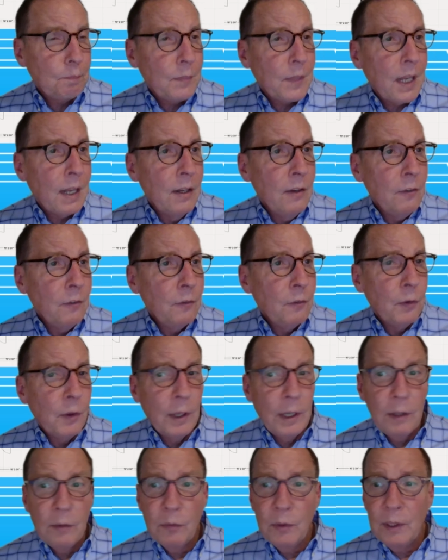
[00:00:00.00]
If for
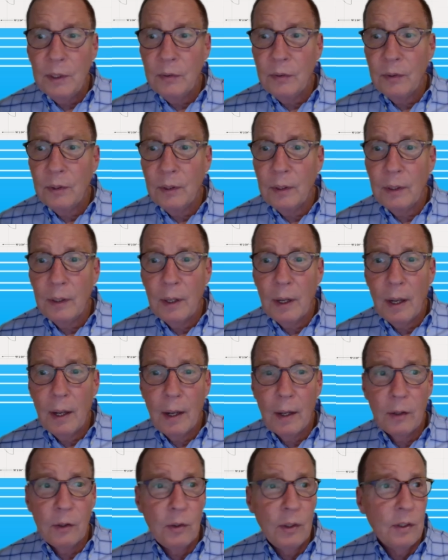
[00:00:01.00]
any reason
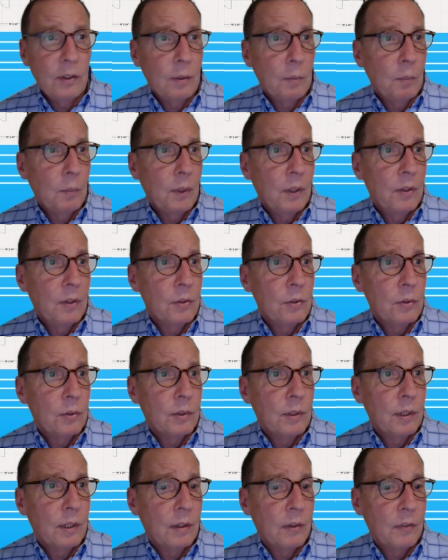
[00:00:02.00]
you need some additional
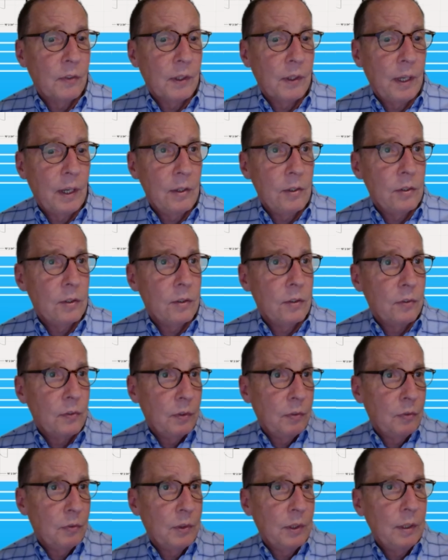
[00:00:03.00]
clarifications,
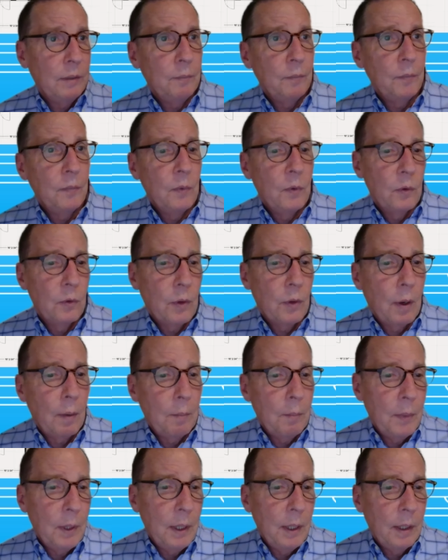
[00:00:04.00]
feel free.
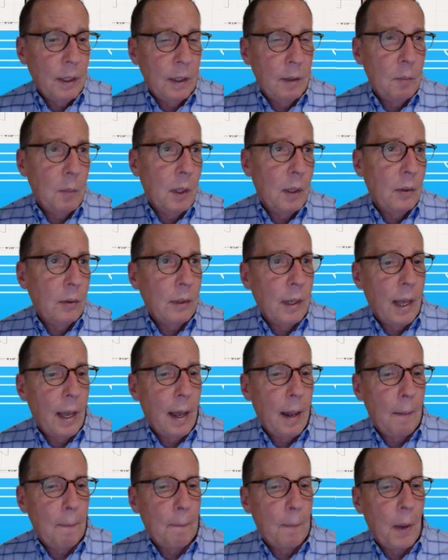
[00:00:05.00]
Drop me an email
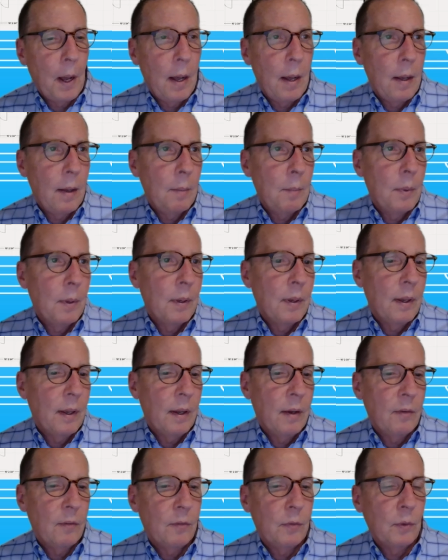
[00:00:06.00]
at
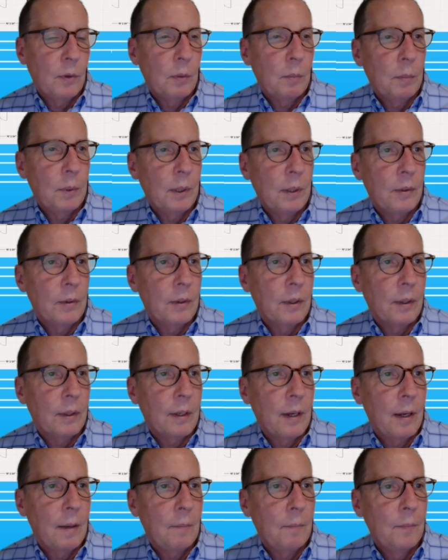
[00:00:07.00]

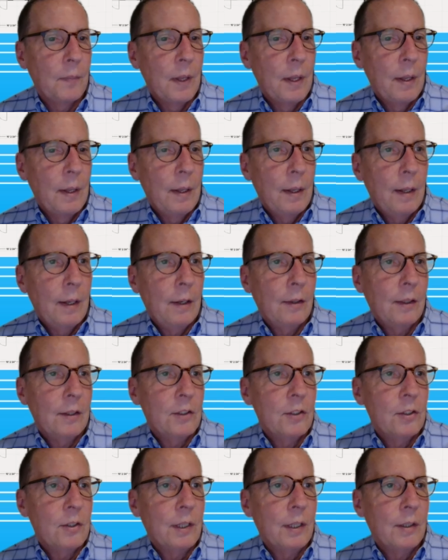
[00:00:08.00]
bob@floorplanner.com and I'll
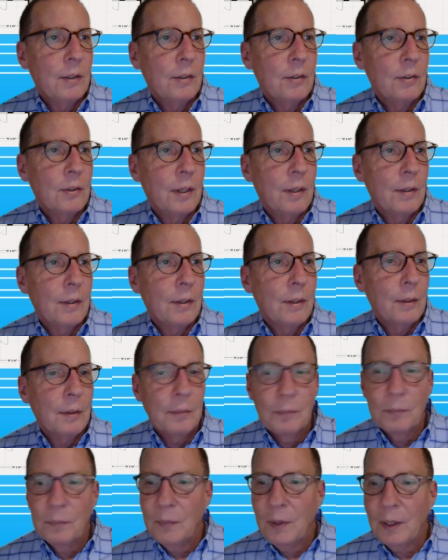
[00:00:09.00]
get you an answer out there.
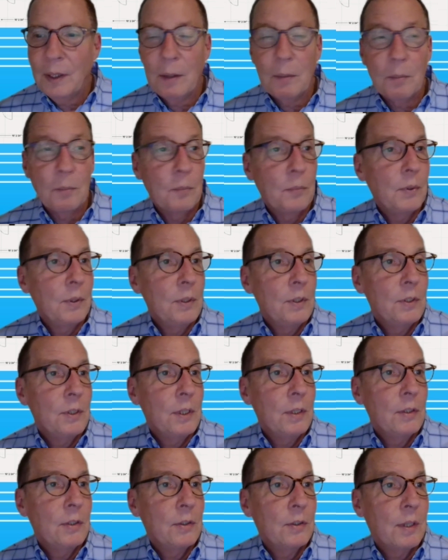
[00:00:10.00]
Again,
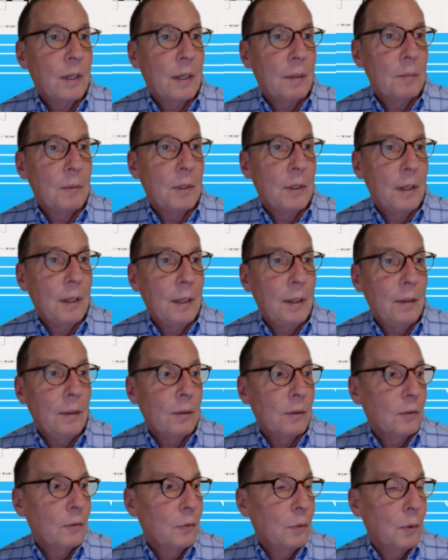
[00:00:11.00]
appreciate your time today.
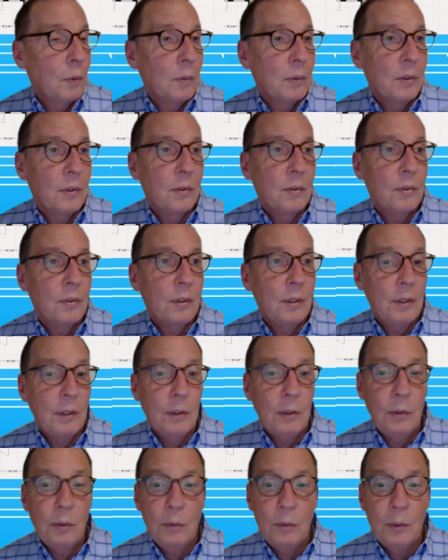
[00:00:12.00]
Look forward to
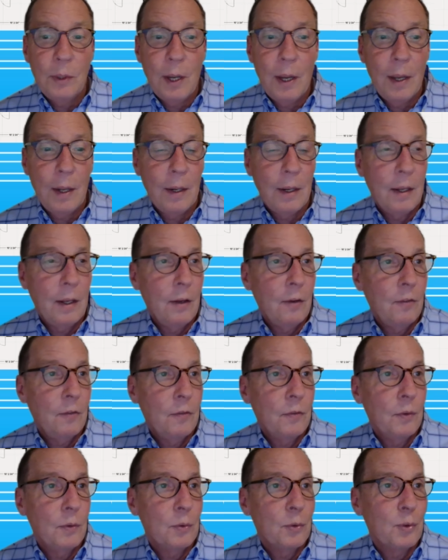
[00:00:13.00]
seeing you at a
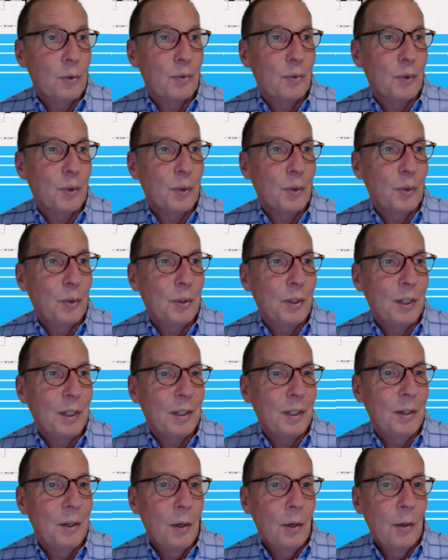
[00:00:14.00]
future
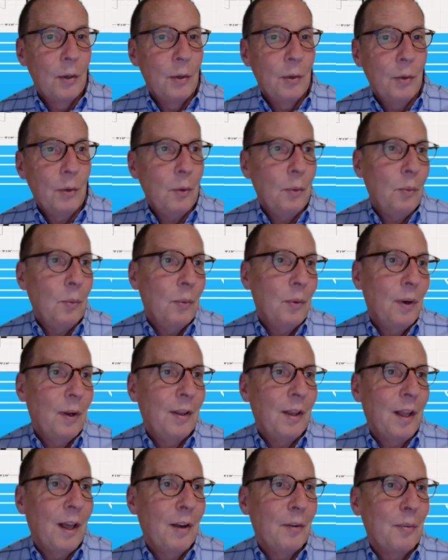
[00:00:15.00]
recording or a
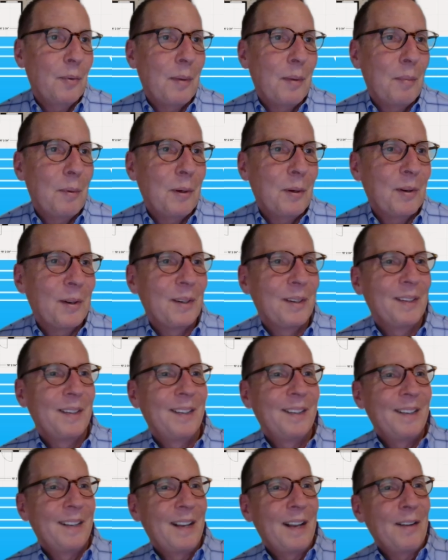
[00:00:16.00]
live webinar.
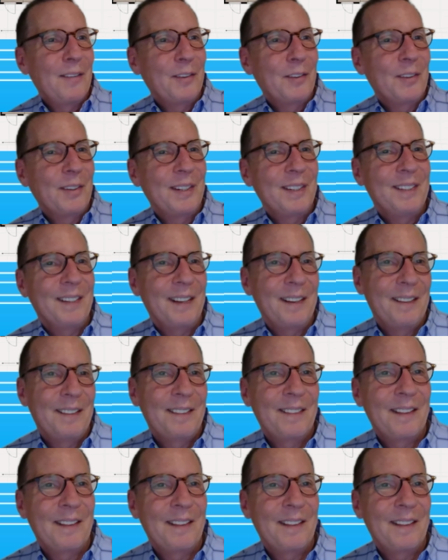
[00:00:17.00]
Have a great day.